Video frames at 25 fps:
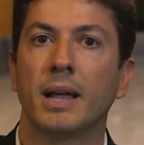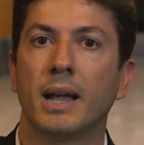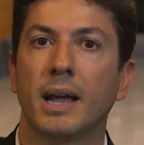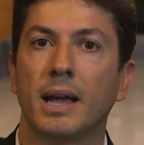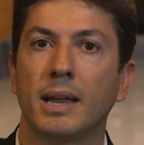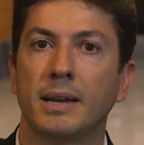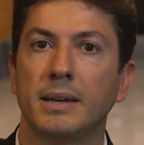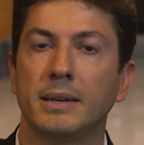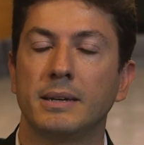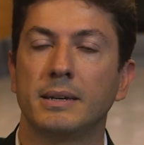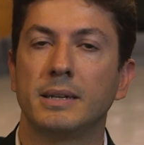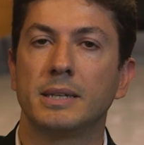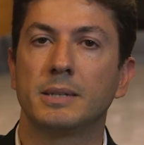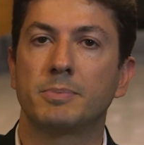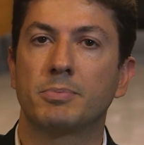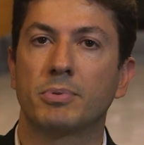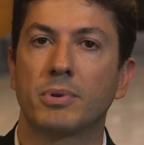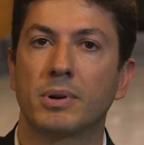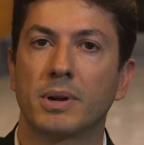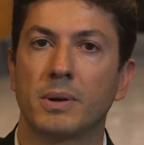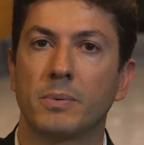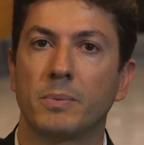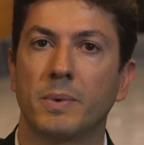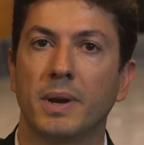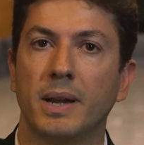And this
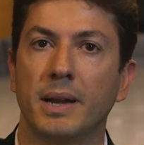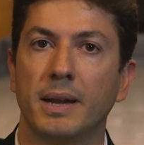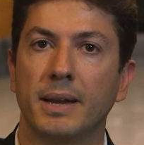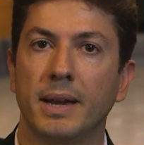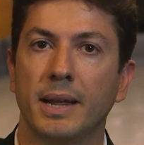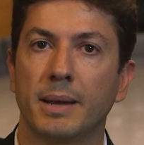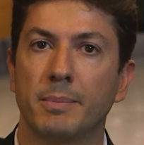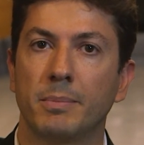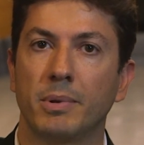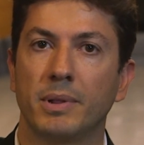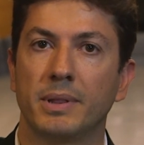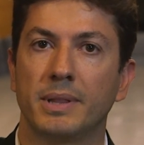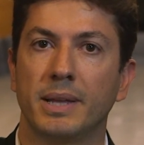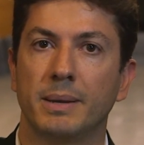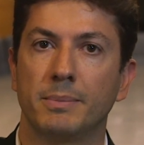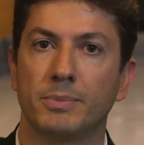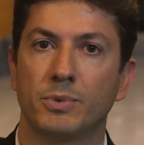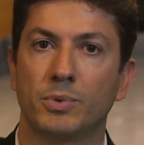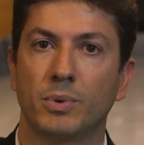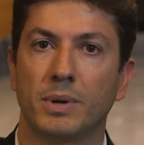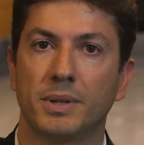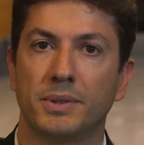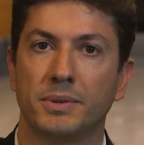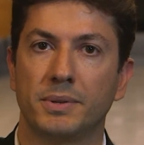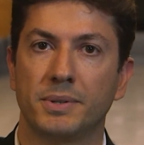program will enable them
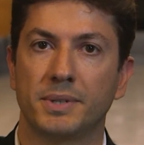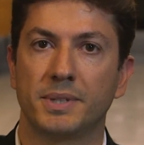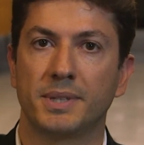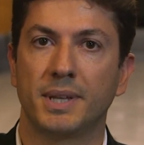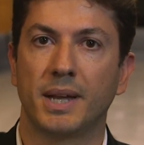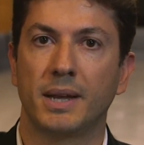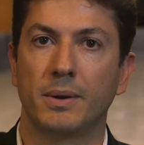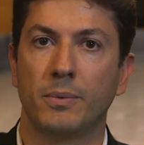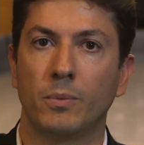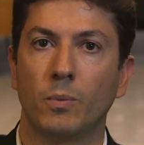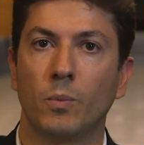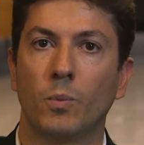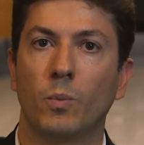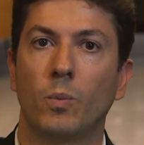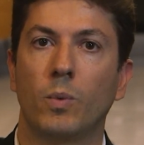to understand